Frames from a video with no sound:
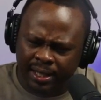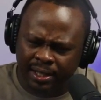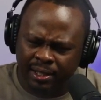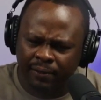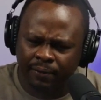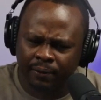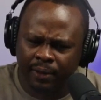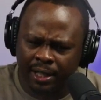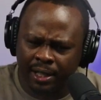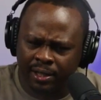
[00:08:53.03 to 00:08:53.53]

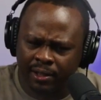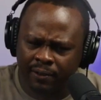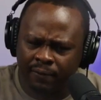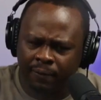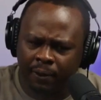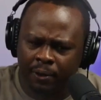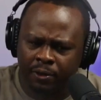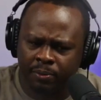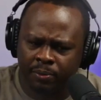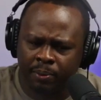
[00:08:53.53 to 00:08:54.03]
That's the
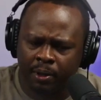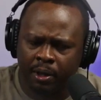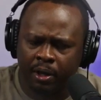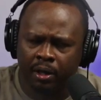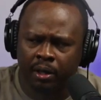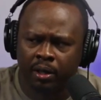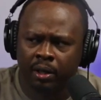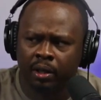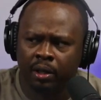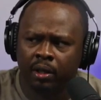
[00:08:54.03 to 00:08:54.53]
first part.
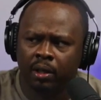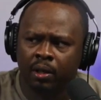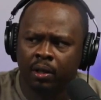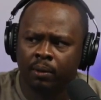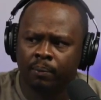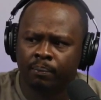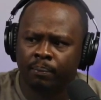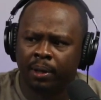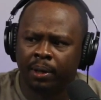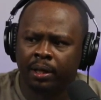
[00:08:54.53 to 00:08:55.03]

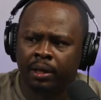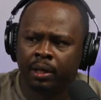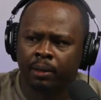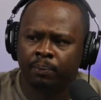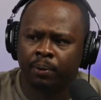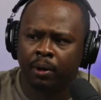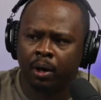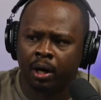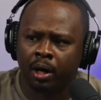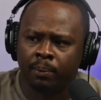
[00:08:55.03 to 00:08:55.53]
But the
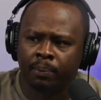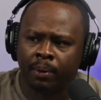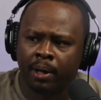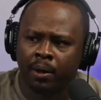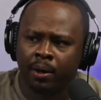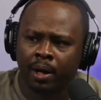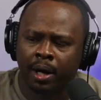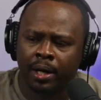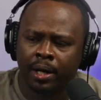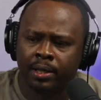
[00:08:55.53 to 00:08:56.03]
part
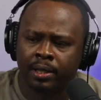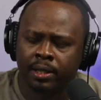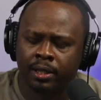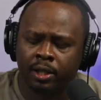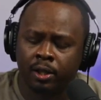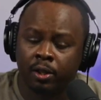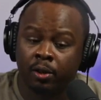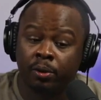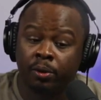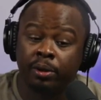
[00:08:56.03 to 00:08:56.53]
about us,
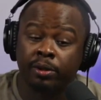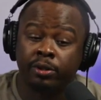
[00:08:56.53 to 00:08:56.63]
the